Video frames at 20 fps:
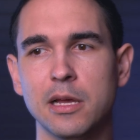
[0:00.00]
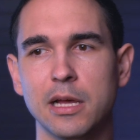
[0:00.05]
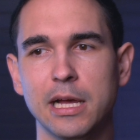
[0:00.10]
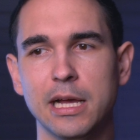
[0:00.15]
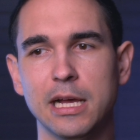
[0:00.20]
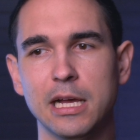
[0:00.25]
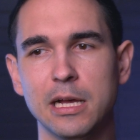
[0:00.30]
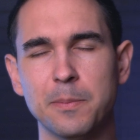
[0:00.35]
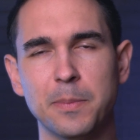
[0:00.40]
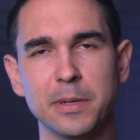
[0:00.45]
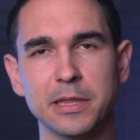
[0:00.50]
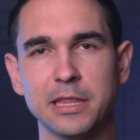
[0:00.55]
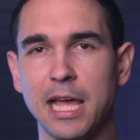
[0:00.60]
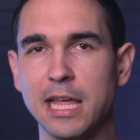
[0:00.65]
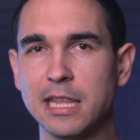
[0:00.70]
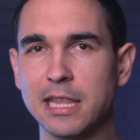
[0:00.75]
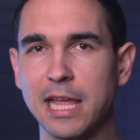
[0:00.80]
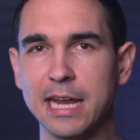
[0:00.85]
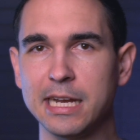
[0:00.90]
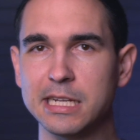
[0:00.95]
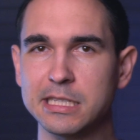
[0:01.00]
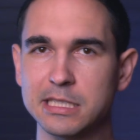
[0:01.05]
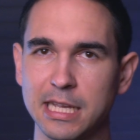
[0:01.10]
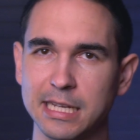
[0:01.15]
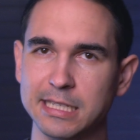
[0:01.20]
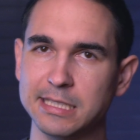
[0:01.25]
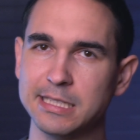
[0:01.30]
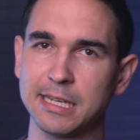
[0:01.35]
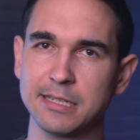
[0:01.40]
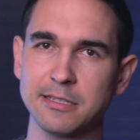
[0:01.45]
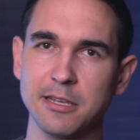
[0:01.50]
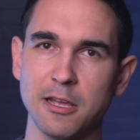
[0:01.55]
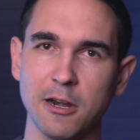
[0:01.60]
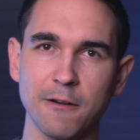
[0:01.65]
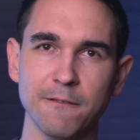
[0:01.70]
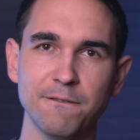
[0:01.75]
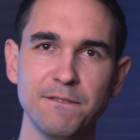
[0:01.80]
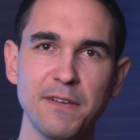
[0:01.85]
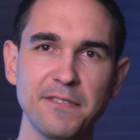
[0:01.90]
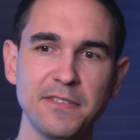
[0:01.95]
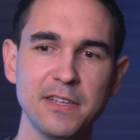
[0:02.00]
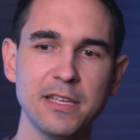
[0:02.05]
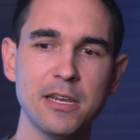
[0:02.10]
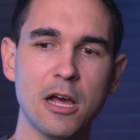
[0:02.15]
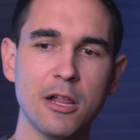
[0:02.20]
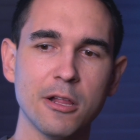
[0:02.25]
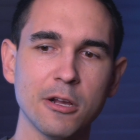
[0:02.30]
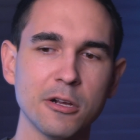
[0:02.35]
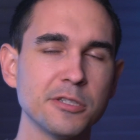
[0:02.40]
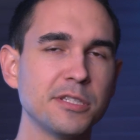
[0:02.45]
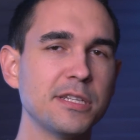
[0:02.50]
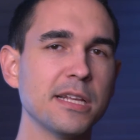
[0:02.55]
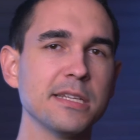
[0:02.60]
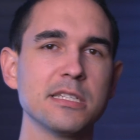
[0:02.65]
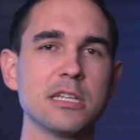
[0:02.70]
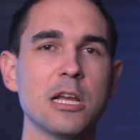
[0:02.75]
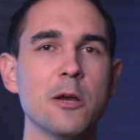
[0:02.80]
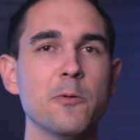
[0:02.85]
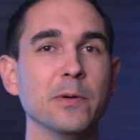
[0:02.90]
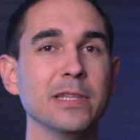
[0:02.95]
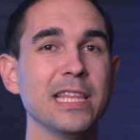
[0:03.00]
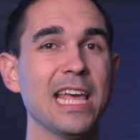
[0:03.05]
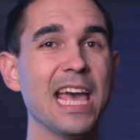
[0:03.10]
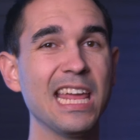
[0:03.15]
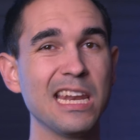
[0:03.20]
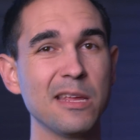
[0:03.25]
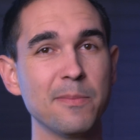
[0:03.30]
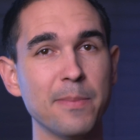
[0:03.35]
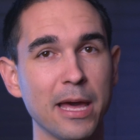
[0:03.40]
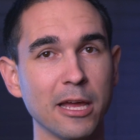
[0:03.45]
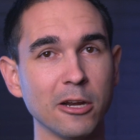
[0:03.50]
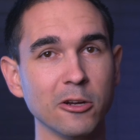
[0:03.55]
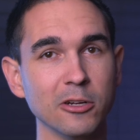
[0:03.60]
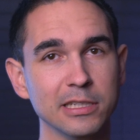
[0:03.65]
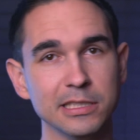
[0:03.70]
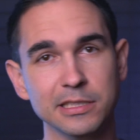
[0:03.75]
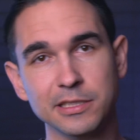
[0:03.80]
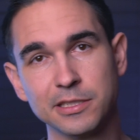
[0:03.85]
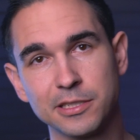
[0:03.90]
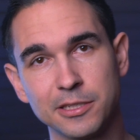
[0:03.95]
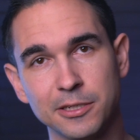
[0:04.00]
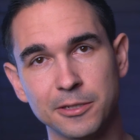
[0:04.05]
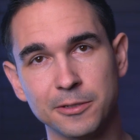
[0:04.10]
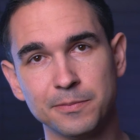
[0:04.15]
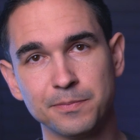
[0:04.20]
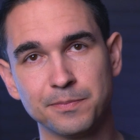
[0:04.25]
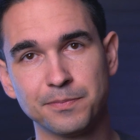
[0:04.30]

uh, but that light is like six hundred fifty dollars, doesn't come with any batteries.